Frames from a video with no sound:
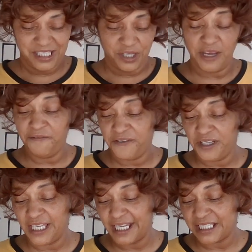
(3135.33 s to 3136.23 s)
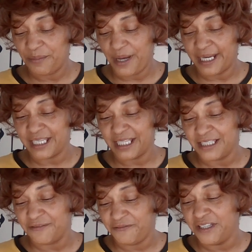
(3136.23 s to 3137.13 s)
So they feel like somebody can
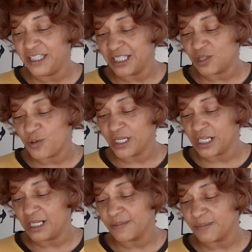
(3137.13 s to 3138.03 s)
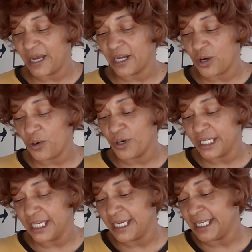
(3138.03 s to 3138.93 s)
defeat this Queen of Cups by
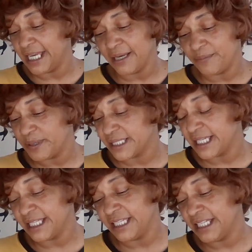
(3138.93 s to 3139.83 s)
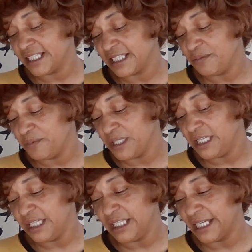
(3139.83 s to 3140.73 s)
going in and pretending to
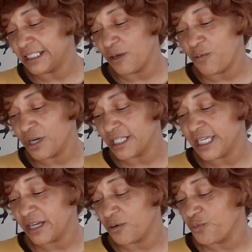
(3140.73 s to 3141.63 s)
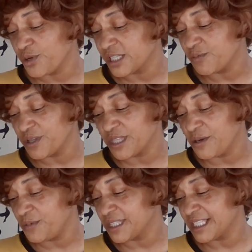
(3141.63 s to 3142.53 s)
be like they want to take a risk with
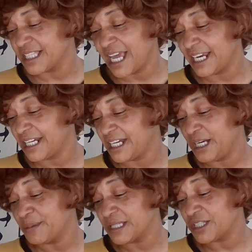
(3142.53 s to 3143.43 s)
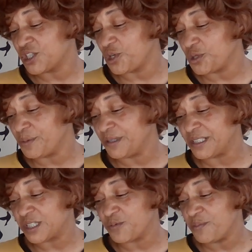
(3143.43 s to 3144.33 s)
them with this Knight of Cups and show them
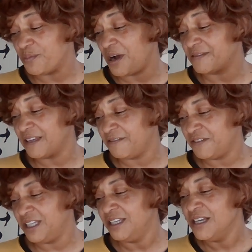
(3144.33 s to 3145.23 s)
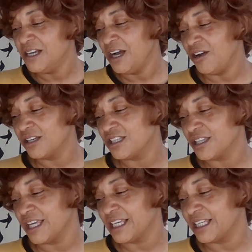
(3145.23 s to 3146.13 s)
and sweep them off their feet, only
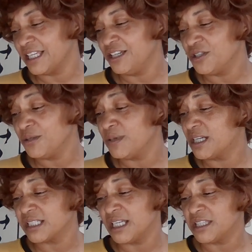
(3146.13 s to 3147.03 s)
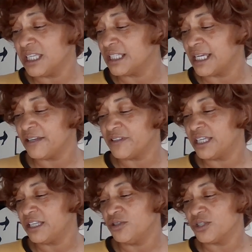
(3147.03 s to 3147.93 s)
so they can kill them because they think that if
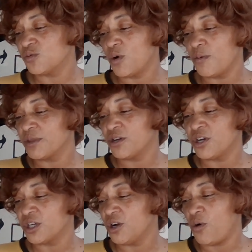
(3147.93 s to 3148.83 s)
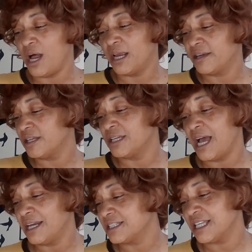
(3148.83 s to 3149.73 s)
they kill this woman, they're going to acquire the
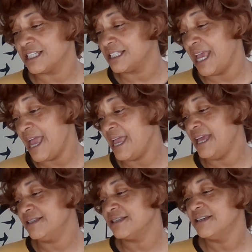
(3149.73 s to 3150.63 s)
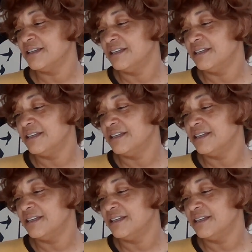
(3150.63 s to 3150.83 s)
knowledge that she has.